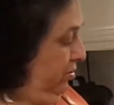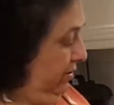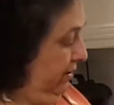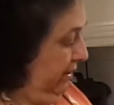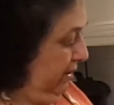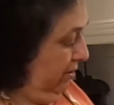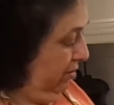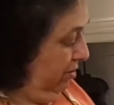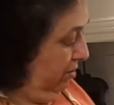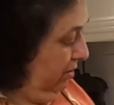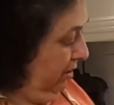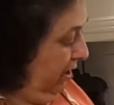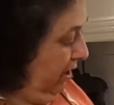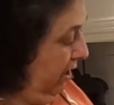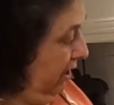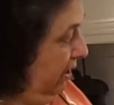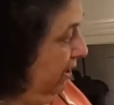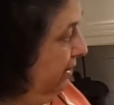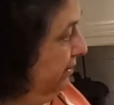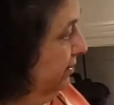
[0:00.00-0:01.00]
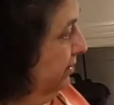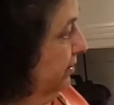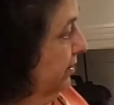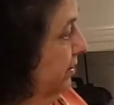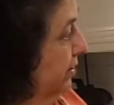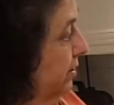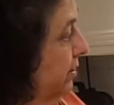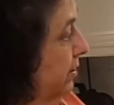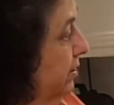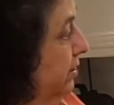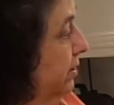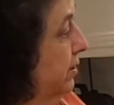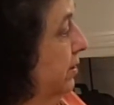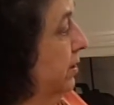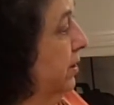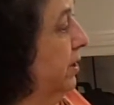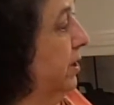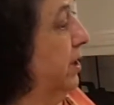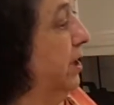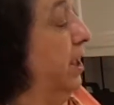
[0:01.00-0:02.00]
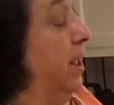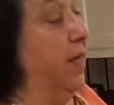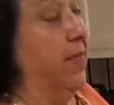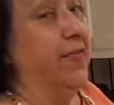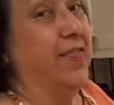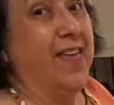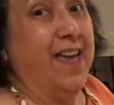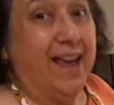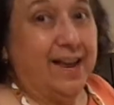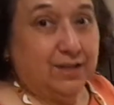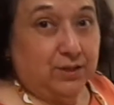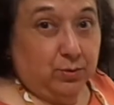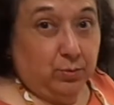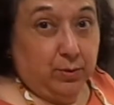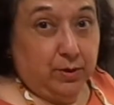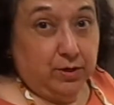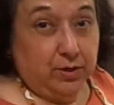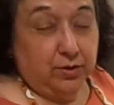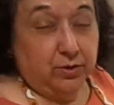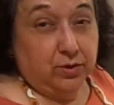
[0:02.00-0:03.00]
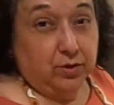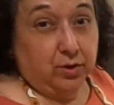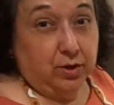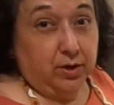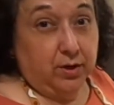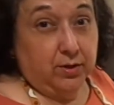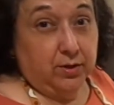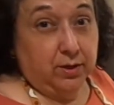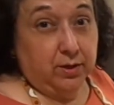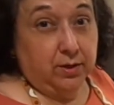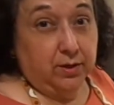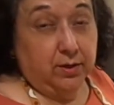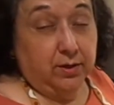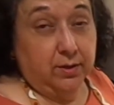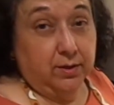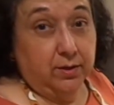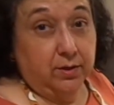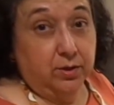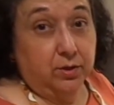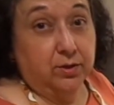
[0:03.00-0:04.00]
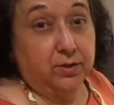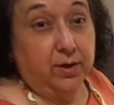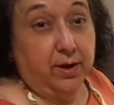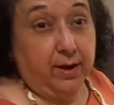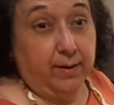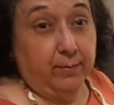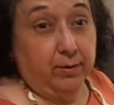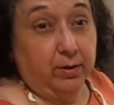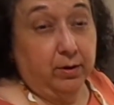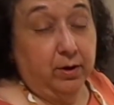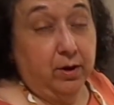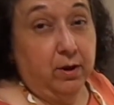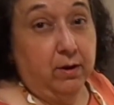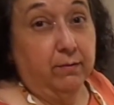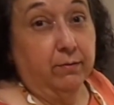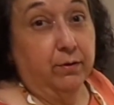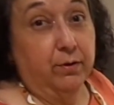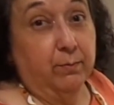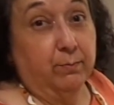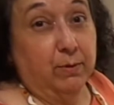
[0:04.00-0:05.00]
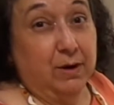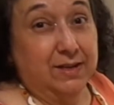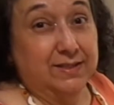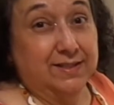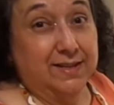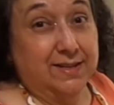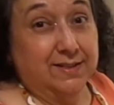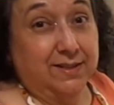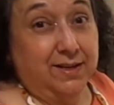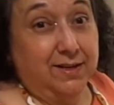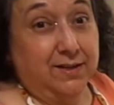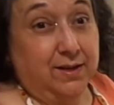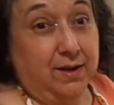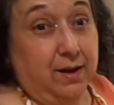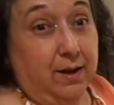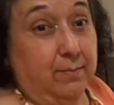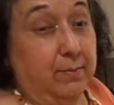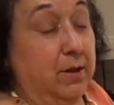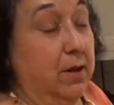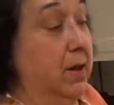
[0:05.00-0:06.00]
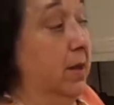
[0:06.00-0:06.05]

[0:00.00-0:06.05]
down your heat. That's when you start your timer for your processing time.